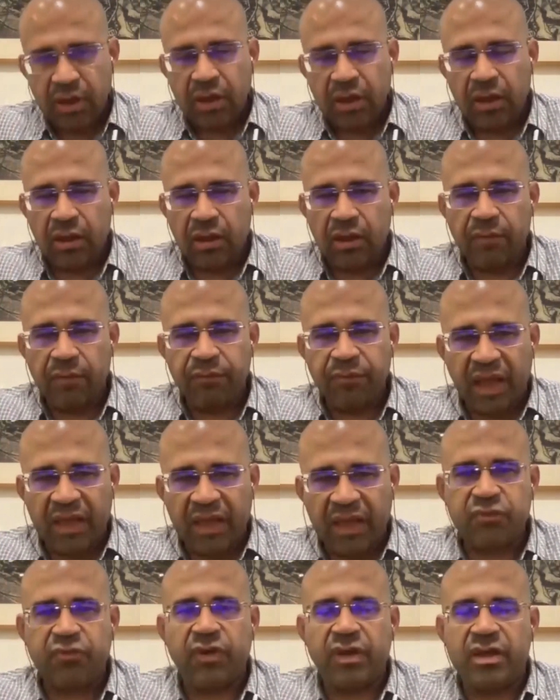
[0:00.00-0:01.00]

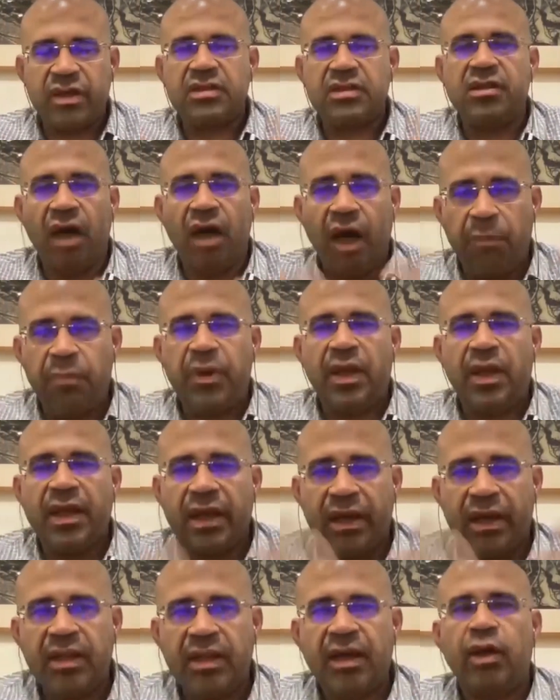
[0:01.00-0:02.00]
as far as the uptake
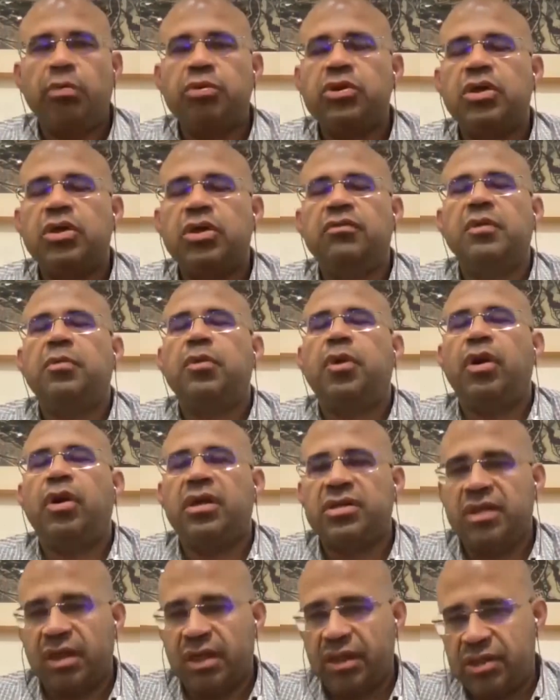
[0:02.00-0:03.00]
and the adoption of the
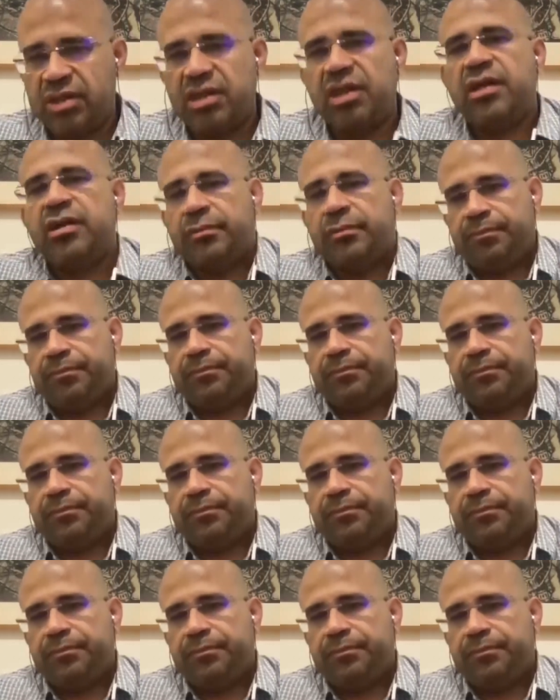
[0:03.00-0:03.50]
products are concerned.